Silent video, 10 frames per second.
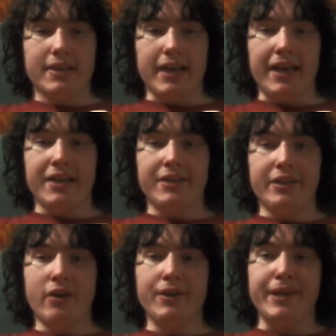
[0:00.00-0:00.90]
and
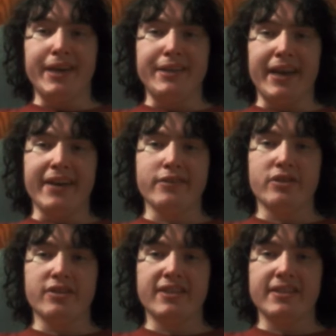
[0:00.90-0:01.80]
knowing that, the
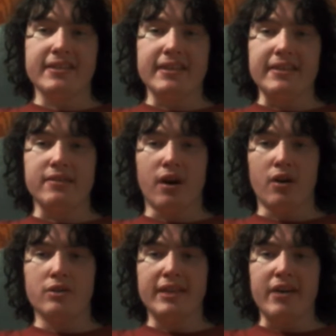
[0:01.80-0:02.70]
action scenes in this
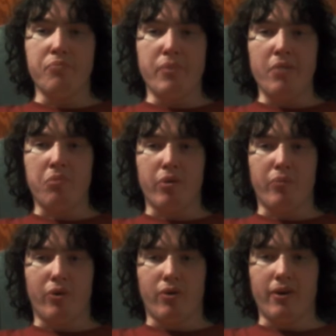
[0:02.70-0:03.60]
aren't that
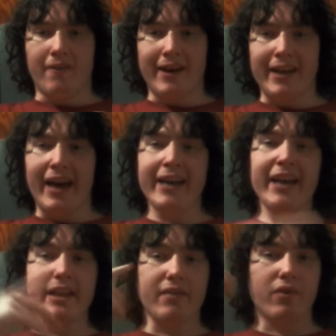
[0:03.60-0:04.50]
memorable. Like, I
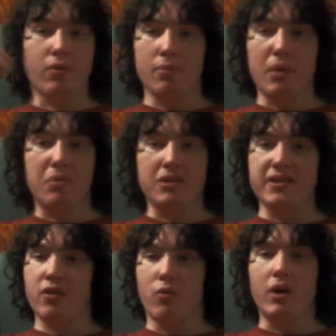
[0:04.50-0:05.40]
can't even remember a
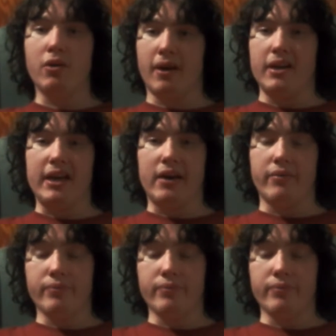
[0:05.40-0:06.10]
single one right now.